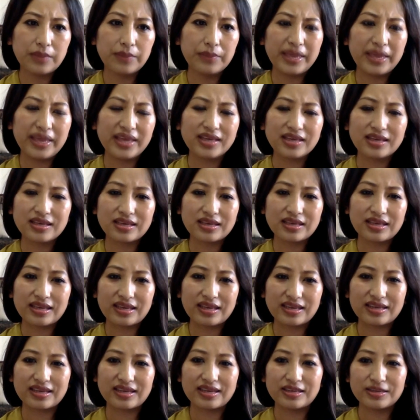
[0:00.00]
make
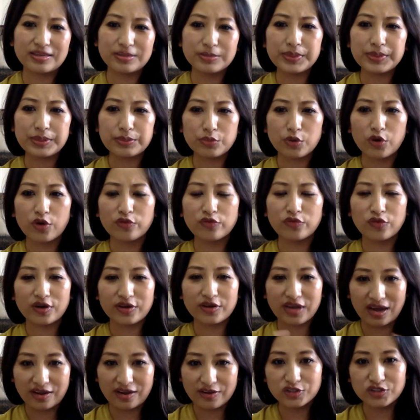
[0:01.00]
it a little bit more
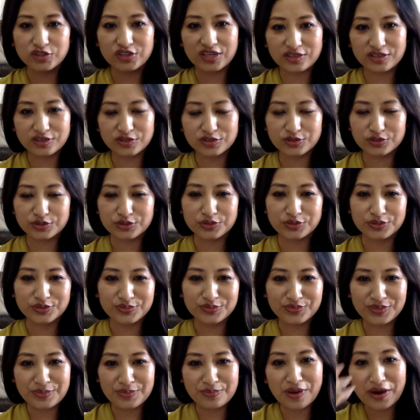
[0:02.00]
for the other gender
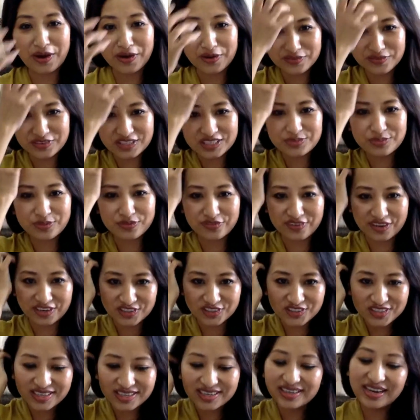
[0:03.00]
to be part of this
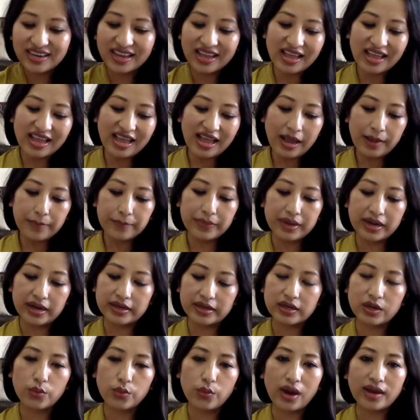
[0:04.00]
profession.
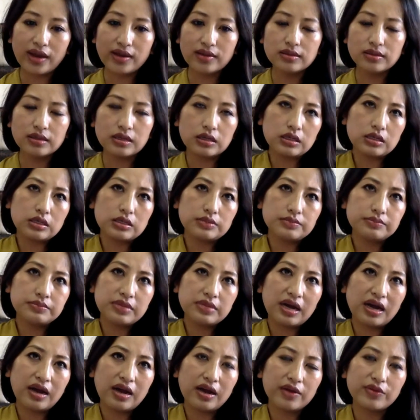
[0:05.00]
But while
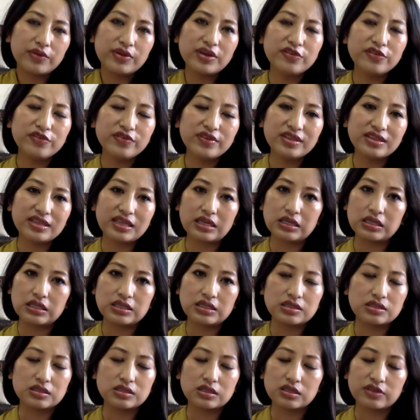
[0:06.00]
I really feel that
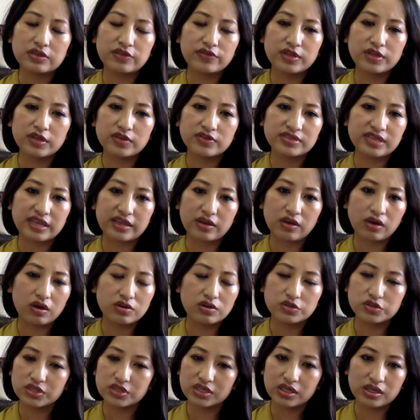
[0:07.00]
in the field of
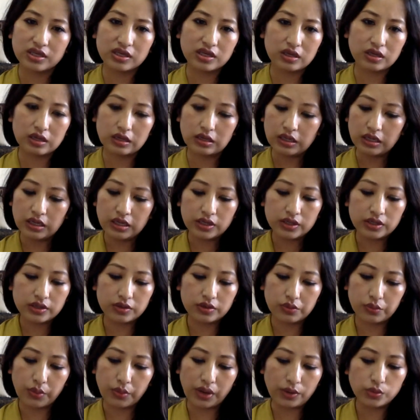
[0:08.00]
psychology,
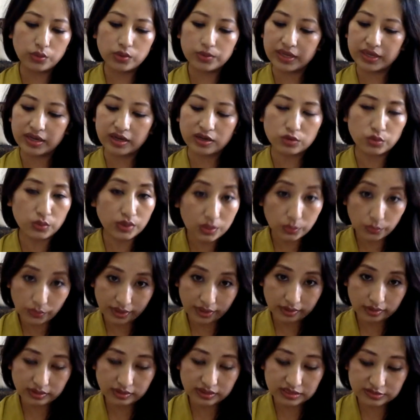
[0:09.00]
while women are doing
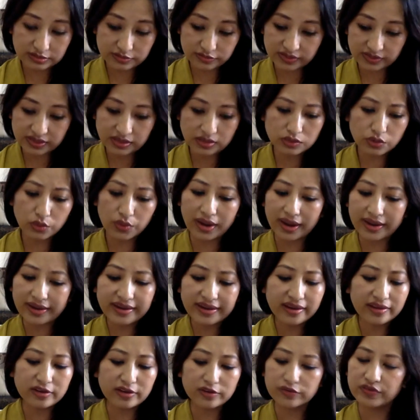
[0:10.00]
well in this field or
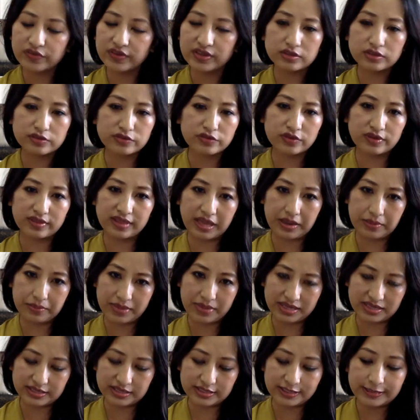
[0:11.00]
any other field for
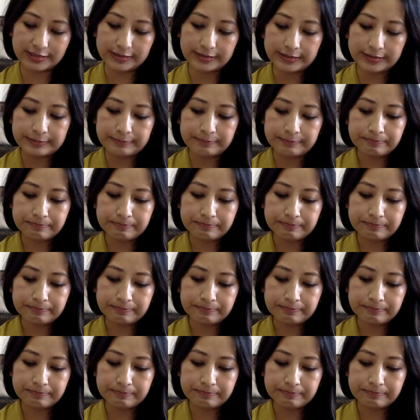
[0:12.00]
that matter,